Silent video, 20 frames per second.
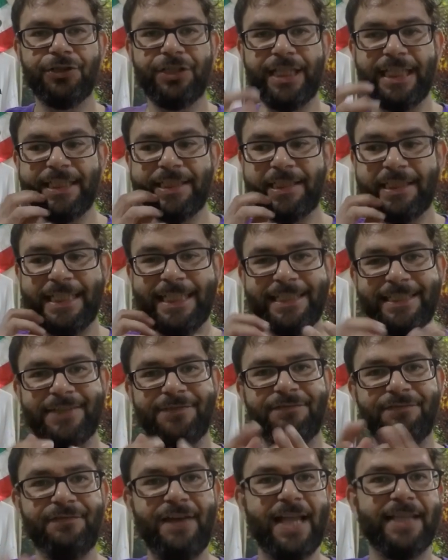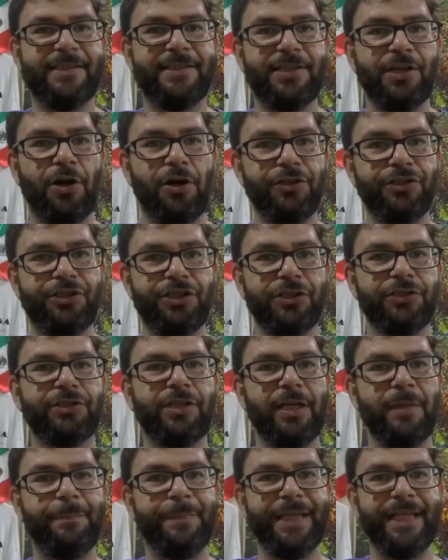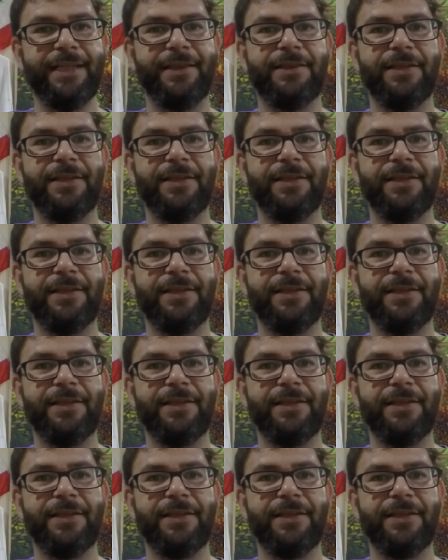these these events are just going to be